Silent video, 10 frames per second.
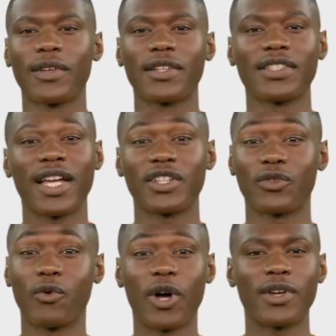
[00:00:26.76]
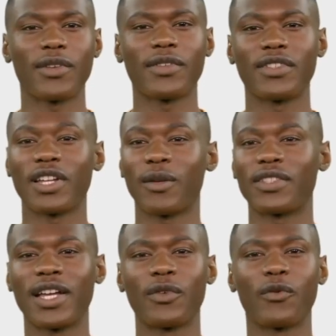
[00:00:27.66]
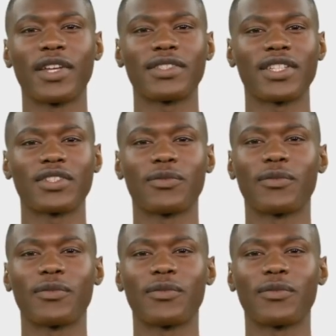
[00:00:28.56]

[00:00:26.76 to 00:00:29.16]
Section 1. Job Site Orientation.